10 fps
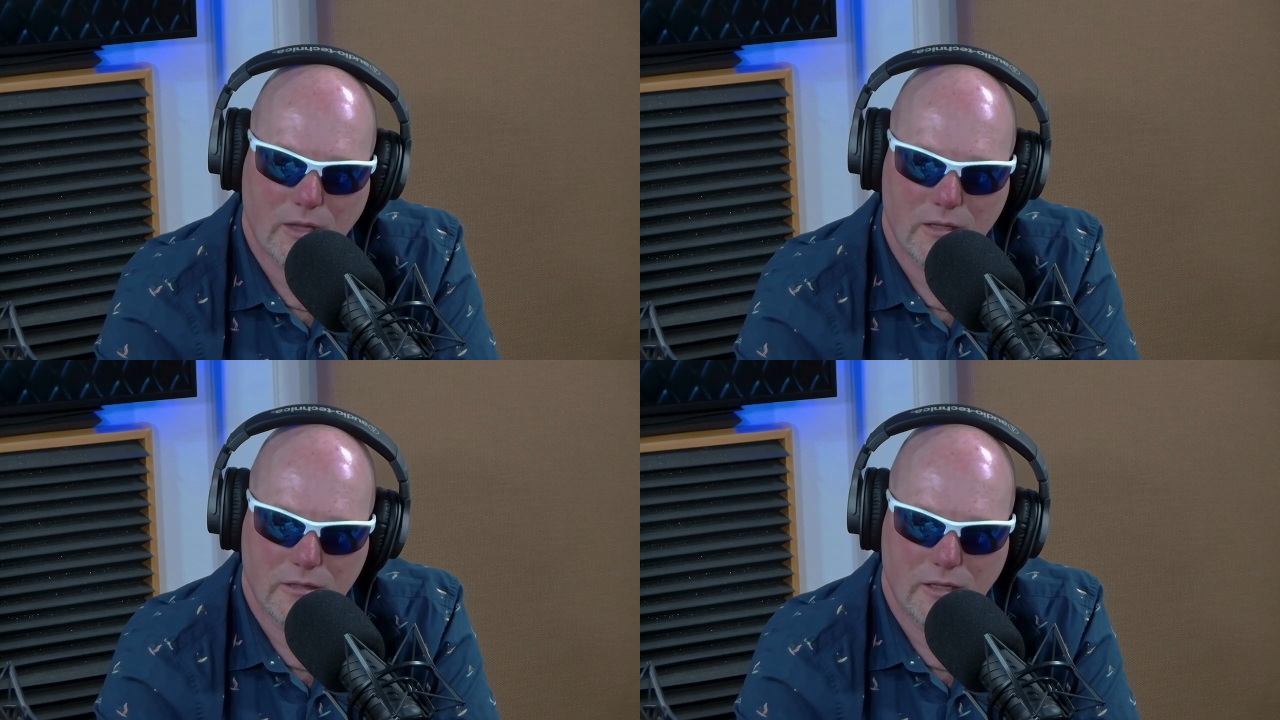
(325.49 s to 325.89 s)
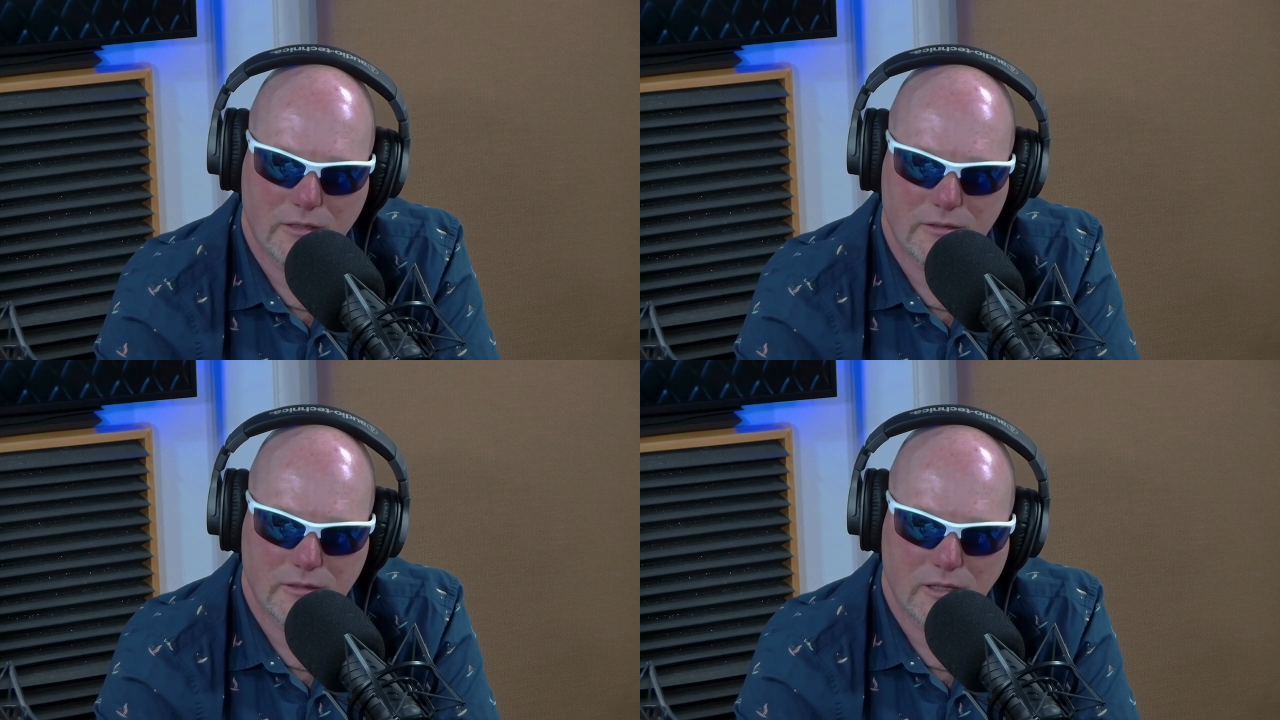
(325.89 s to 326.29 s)

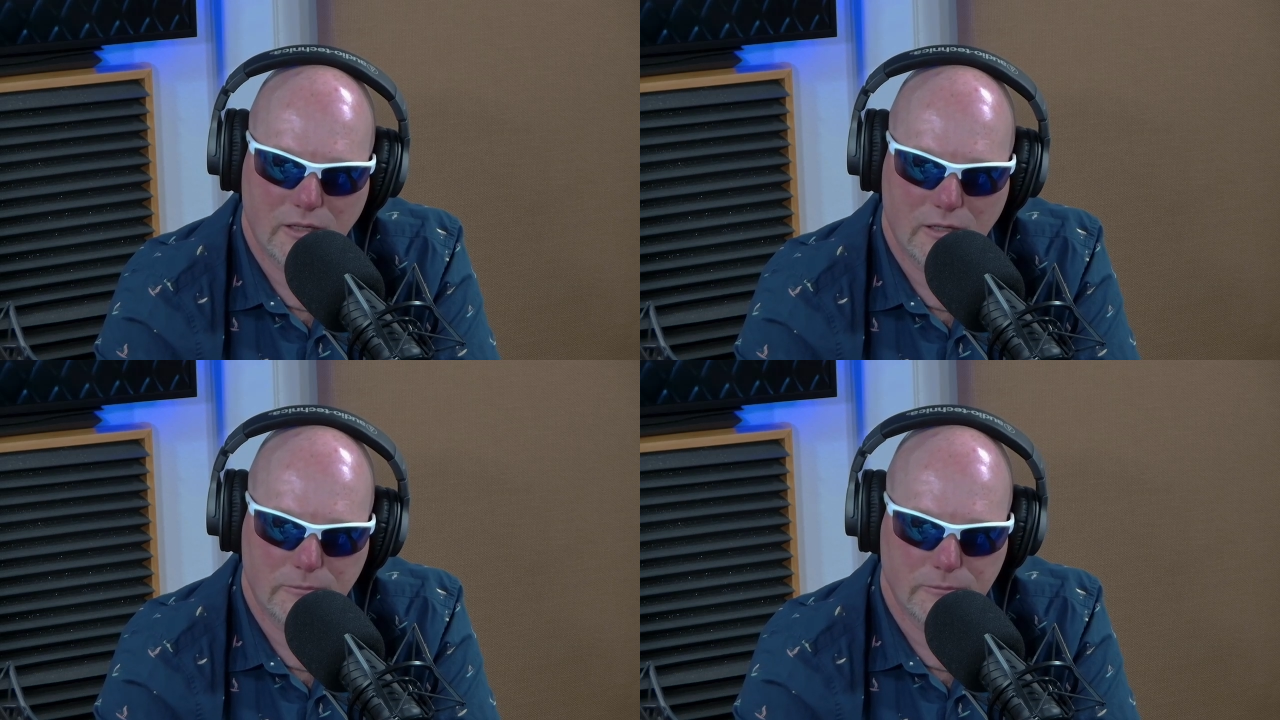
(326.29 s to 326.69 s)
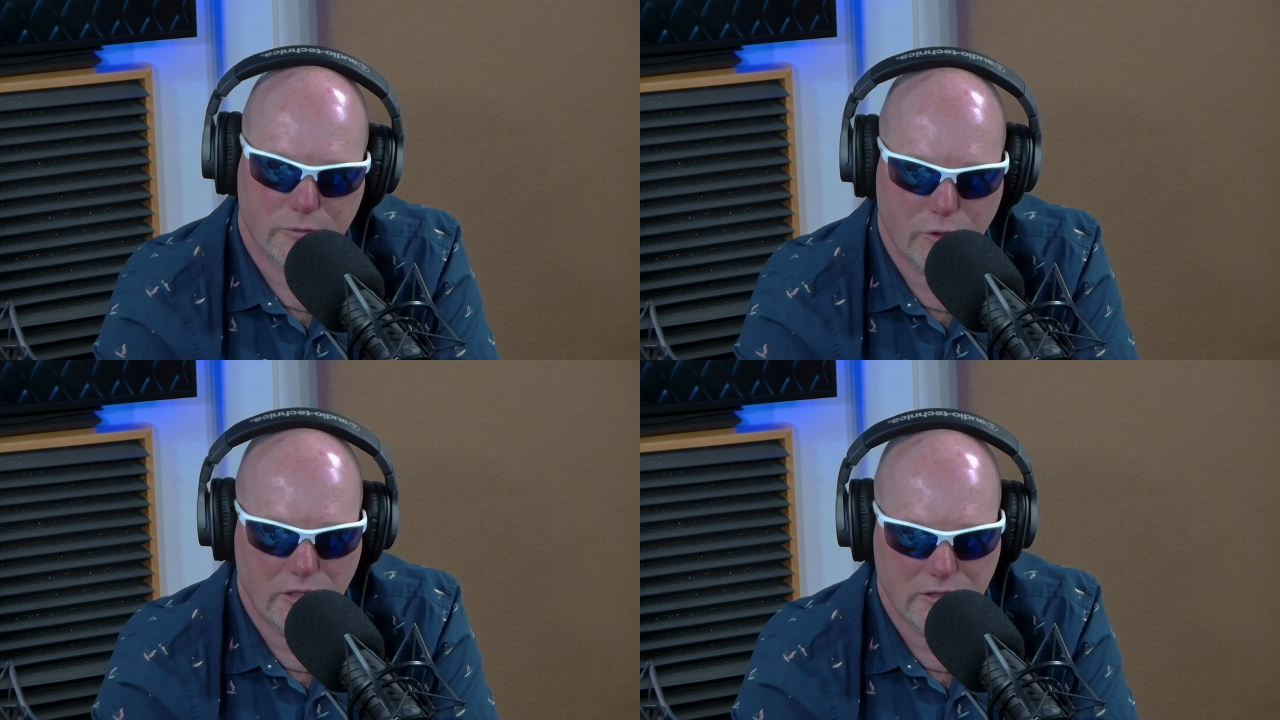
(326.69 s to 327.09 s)
that,
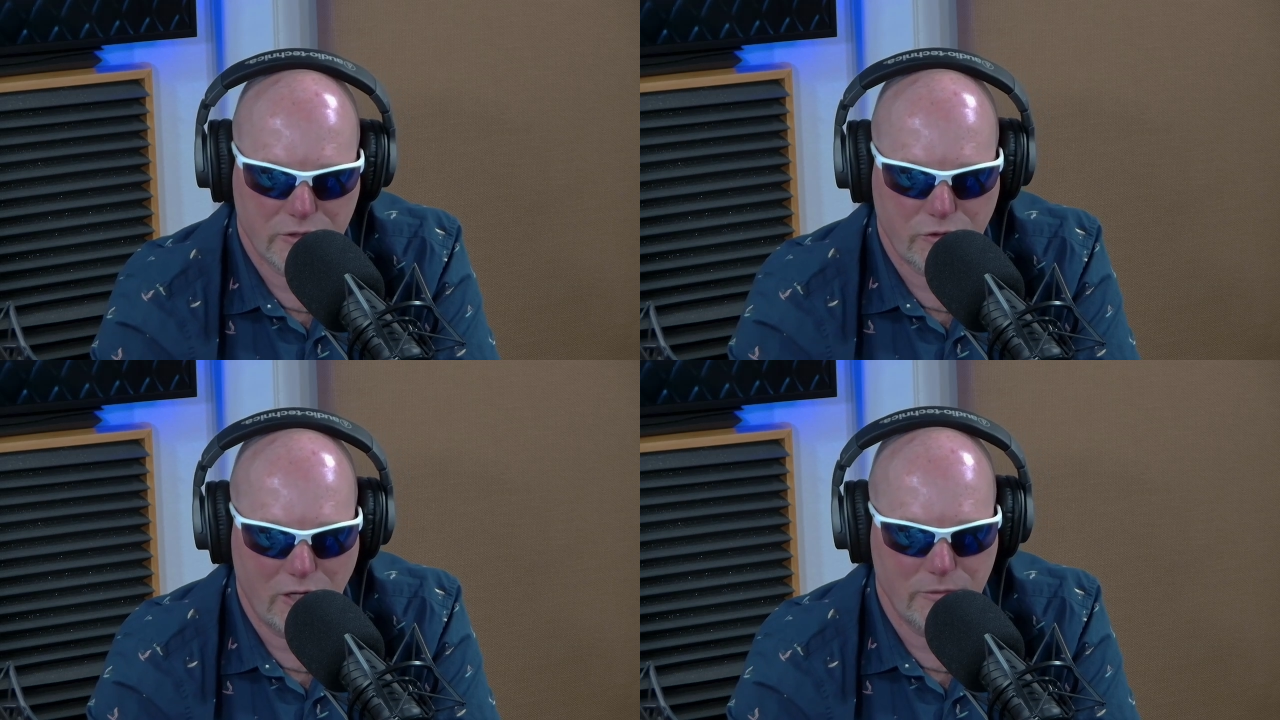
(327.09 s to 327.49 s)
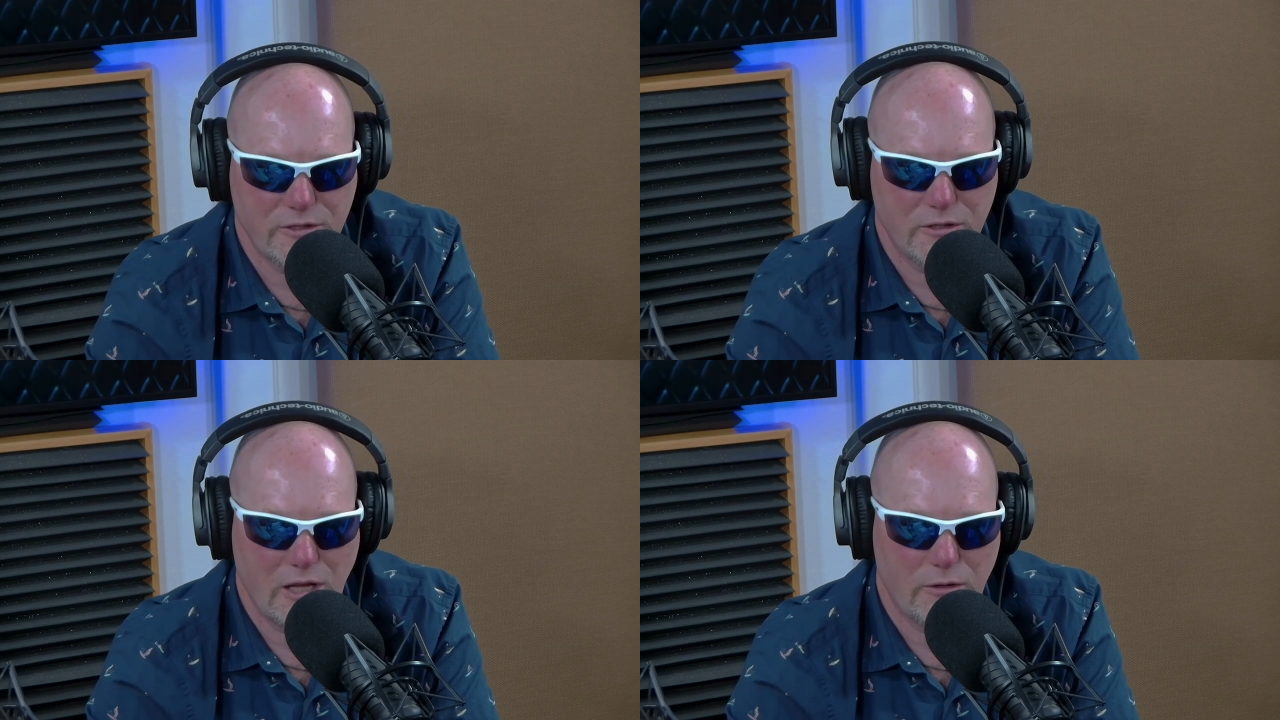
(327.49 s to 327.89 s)
so I'll describe the
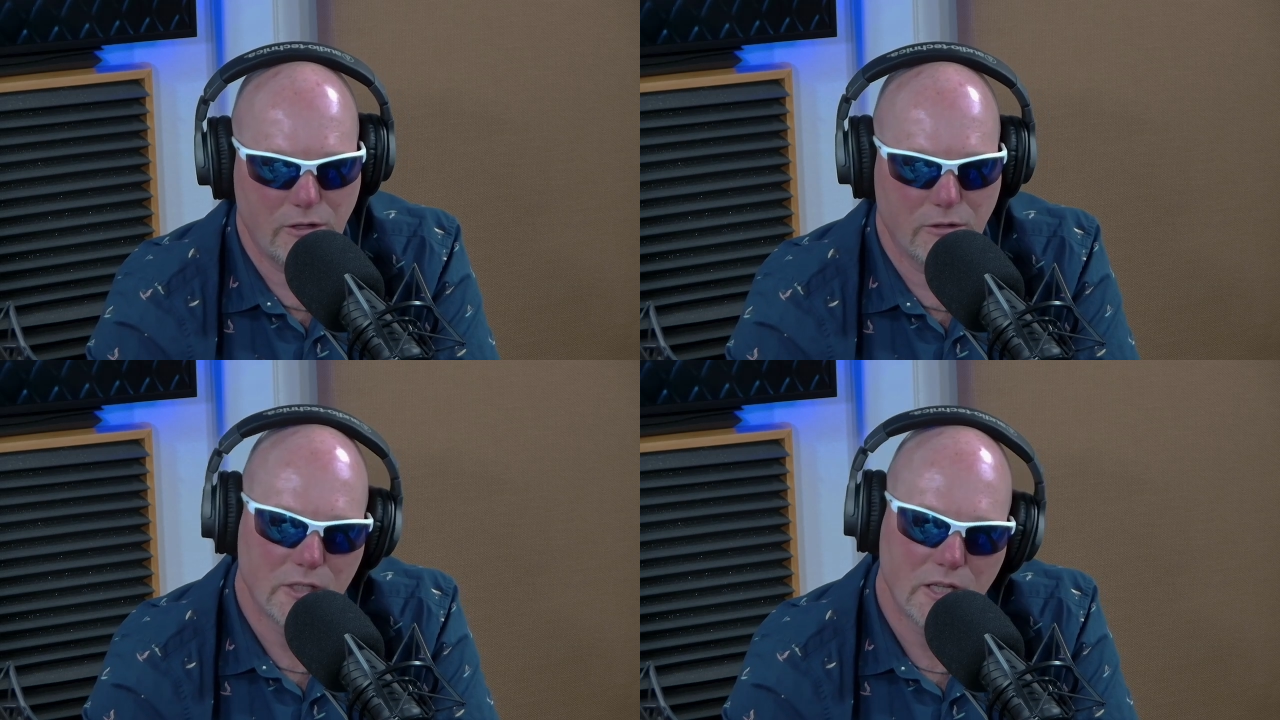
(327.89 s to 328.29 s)
scenario.